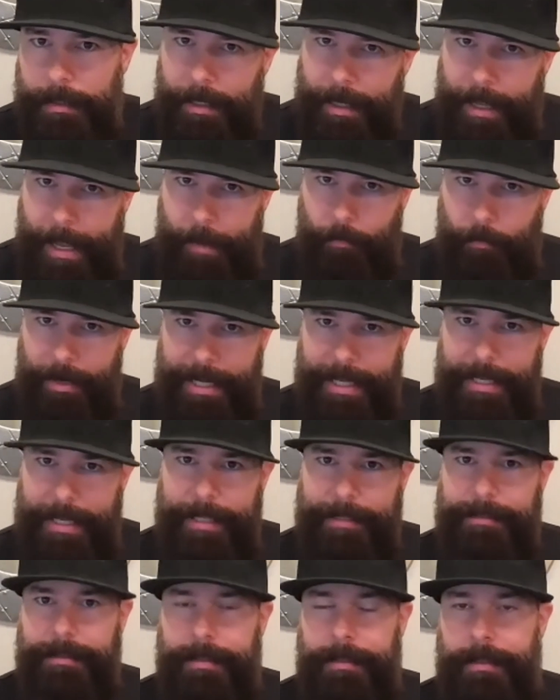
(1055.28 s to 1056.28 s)
And when he
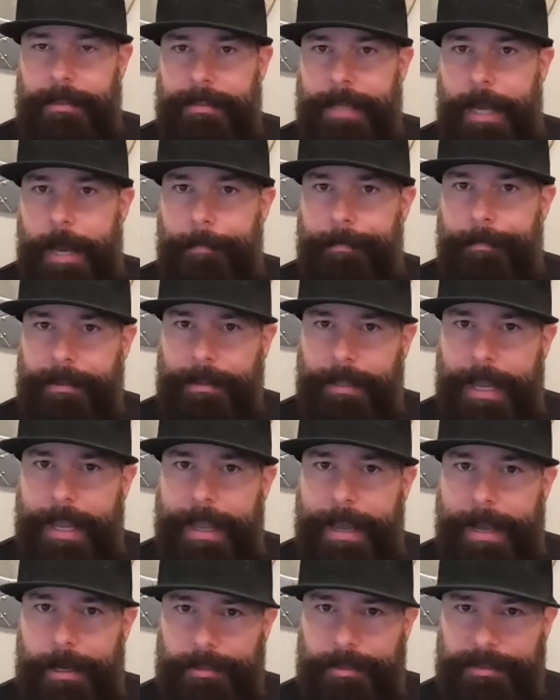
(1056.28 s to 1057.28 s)
gets to the top of the
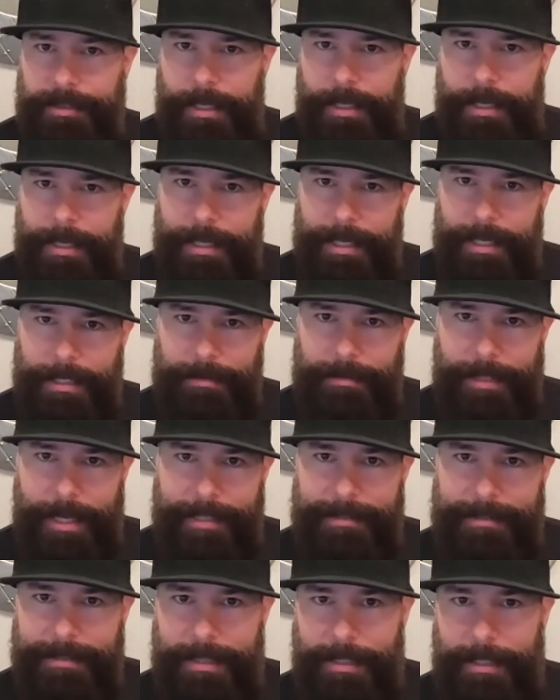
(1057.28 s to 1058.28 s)
lighthouse, he
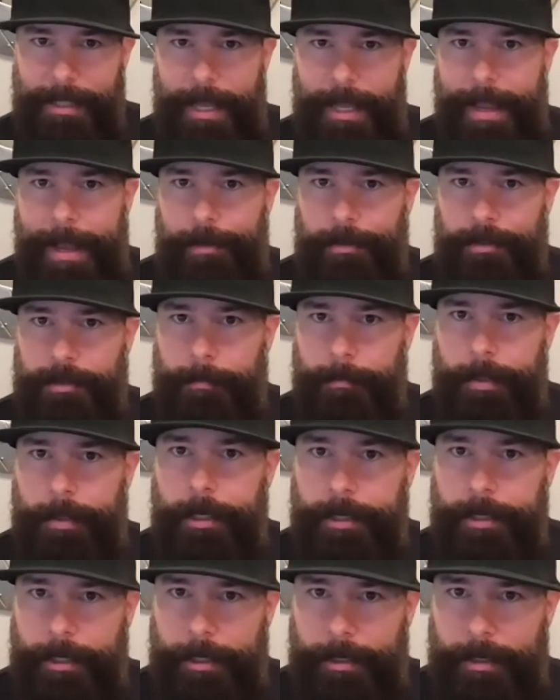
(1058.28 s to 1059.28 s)
lights the lighthouse
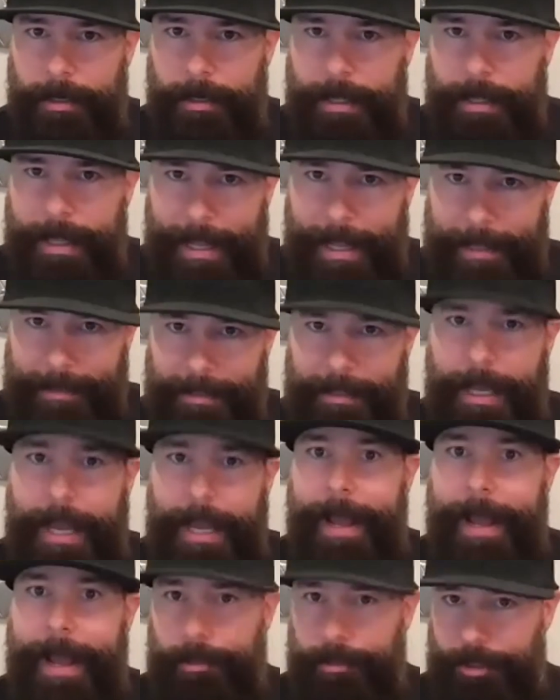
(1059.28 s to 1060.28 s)
burner and the
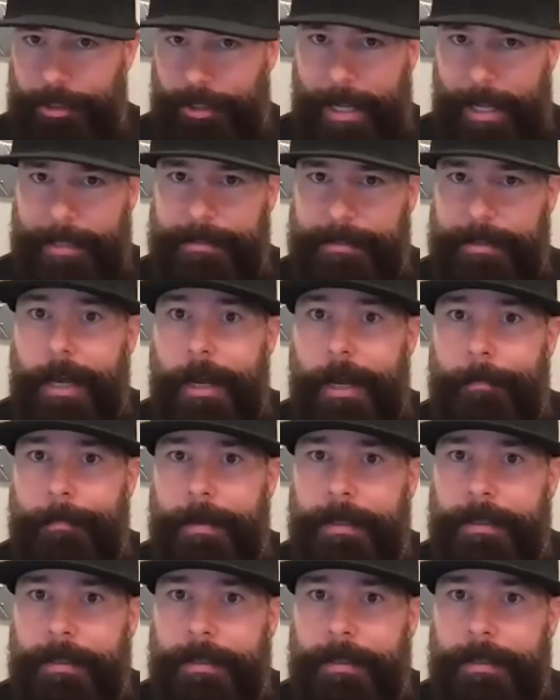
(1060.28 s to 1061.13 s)
lighthouse shines up.